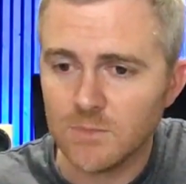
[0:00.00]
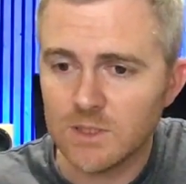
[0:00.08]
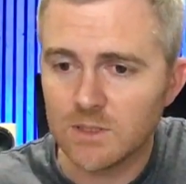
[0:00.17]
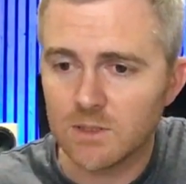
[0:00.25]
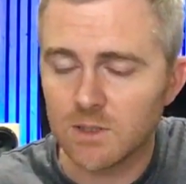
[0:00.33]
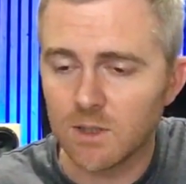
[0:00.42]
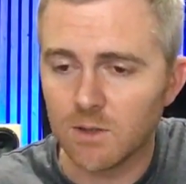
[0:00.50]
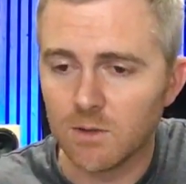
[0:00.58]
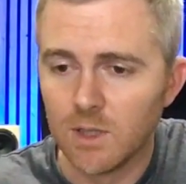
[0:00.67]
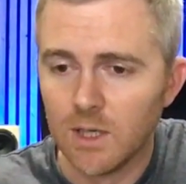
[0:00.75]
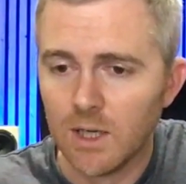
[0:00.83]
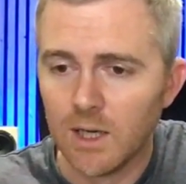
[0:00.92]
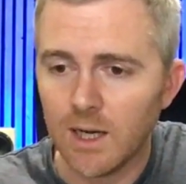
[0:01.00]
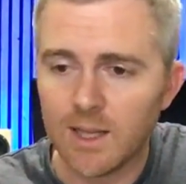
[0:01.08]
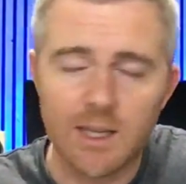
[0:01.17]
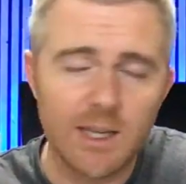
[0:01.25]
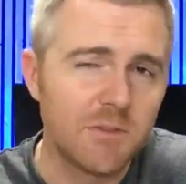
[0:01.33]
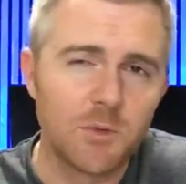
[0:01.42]
So, and
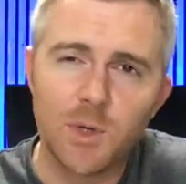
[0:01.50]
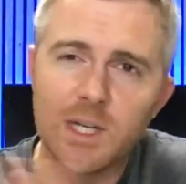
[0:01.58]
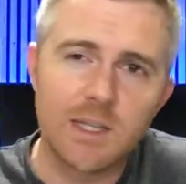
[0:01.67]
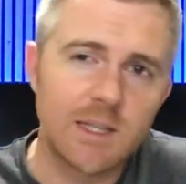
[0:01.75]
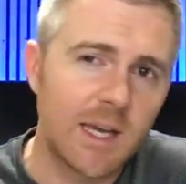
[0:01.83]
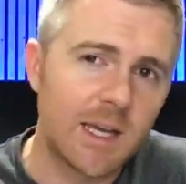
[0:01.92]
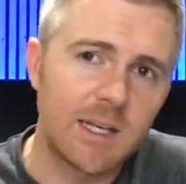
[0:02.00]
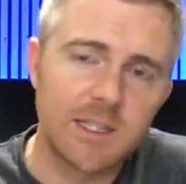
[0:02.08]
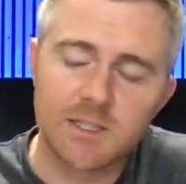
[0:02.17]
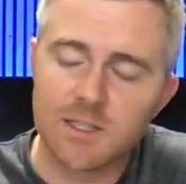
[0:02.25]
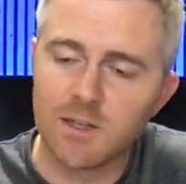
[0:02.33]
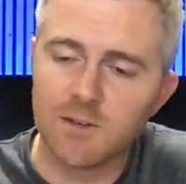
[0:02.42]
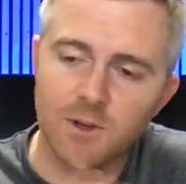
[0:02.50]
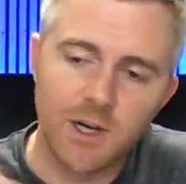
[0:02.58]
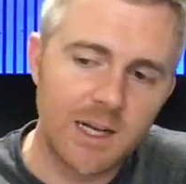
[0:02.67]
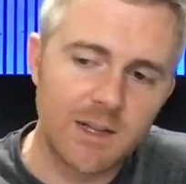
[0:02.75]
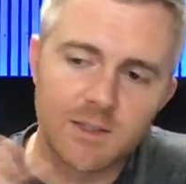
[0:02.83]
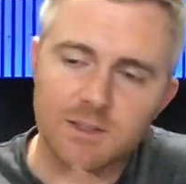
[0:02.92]
then even reading the A and H stuff or
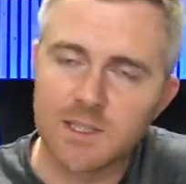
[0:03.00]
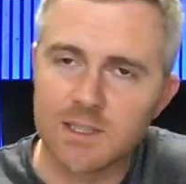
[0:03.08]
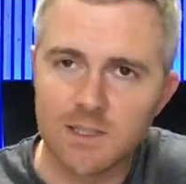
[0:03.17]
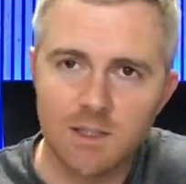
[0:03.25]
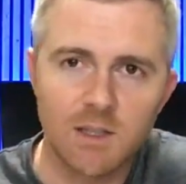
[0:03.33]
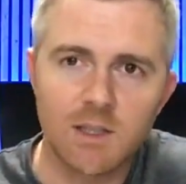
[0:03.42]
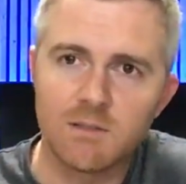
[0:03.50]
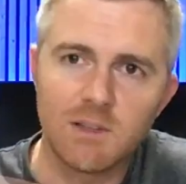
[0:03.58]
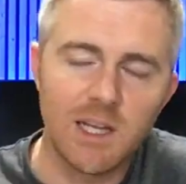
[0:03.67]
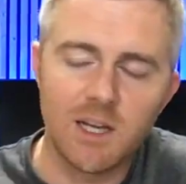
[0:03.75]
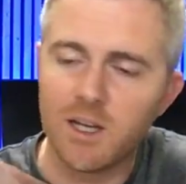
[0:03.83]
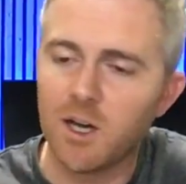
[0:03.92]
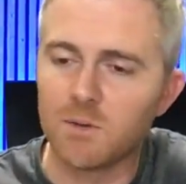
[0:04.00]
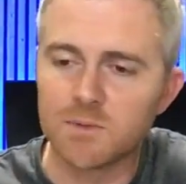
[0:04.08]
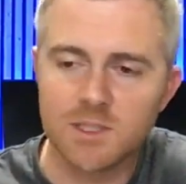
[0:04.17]
any of those things, it it, it helps.